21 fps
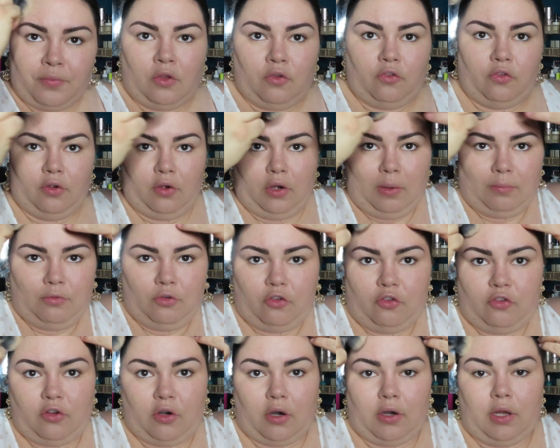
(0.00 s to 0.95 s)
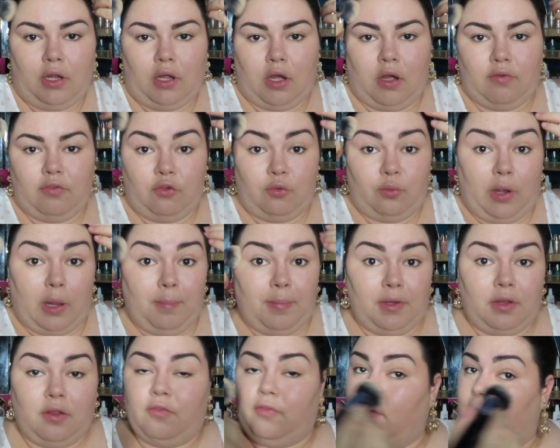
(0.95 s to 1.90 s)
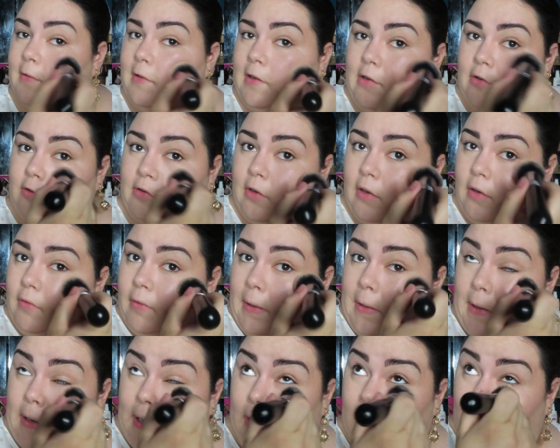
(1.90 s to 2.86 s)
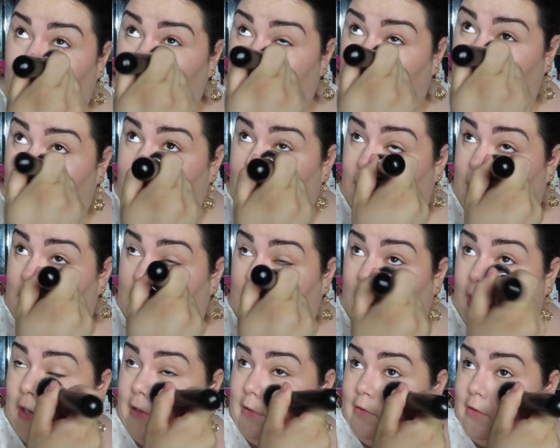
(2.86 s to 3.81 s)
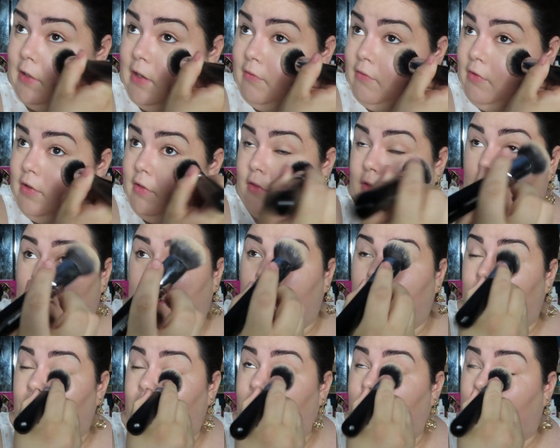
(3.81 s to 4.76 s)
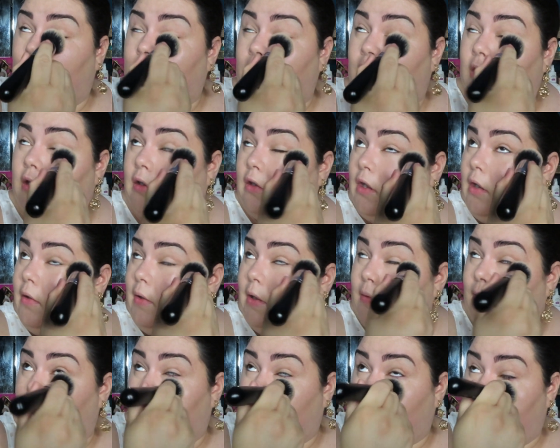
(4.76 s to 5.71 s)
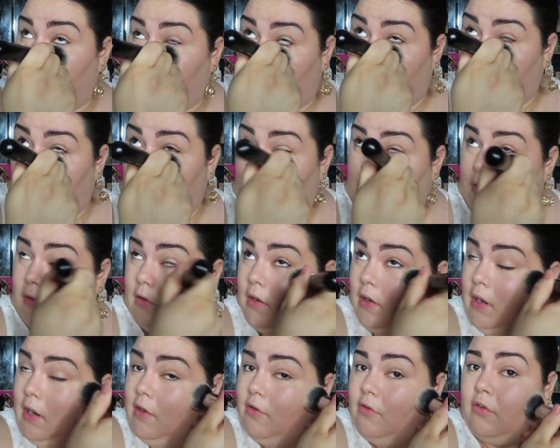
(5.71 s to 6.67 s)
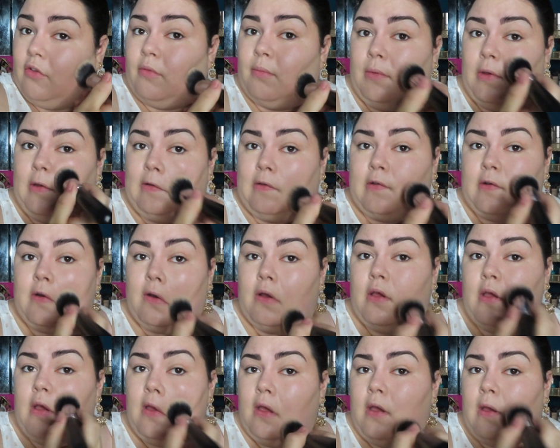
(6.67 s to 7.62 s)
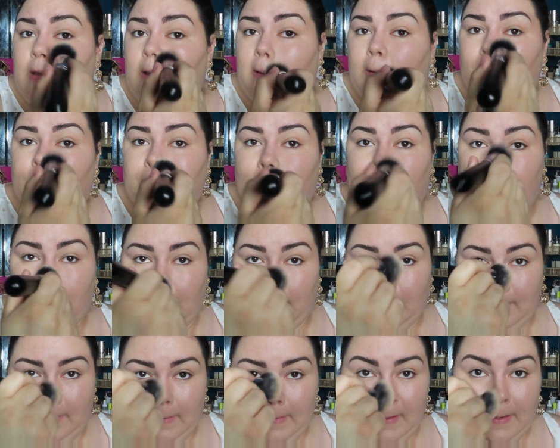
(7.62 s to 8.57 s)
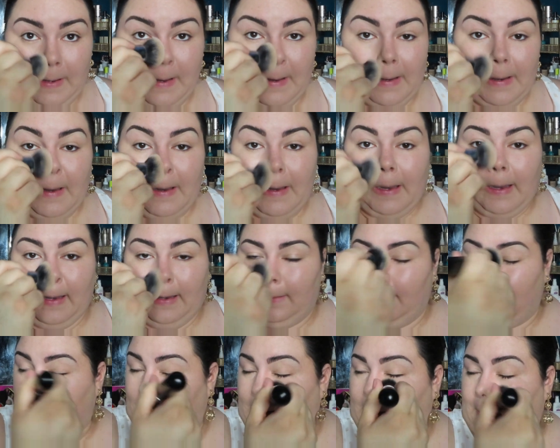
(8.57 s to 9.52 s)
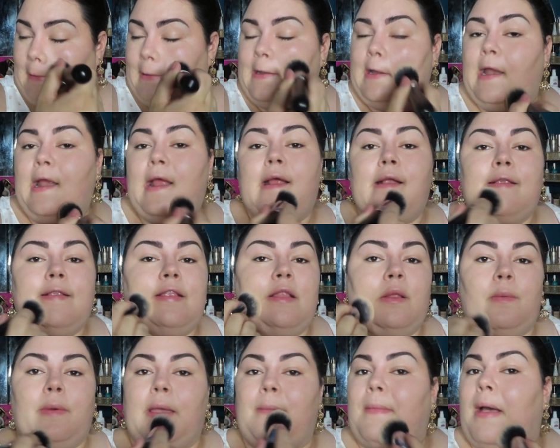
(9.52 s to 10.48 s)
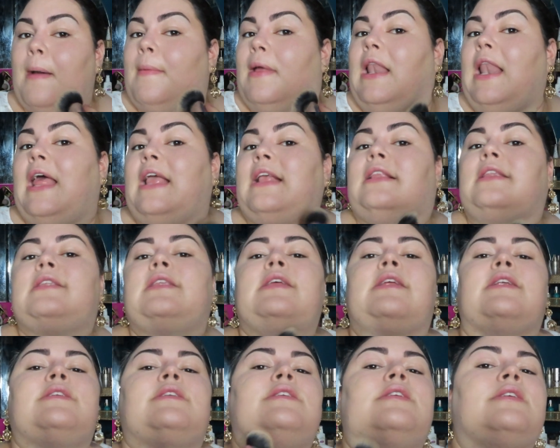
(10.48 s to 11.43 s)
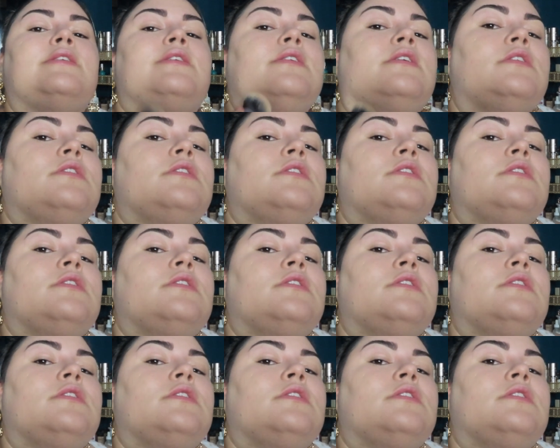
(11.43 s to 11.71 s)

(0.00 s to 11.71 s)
So I'm just starting off swiping the foundation on right now, just like I did everything else, and then I'll go in with my beauty blender and just make sure everything is just the way Mama likes it.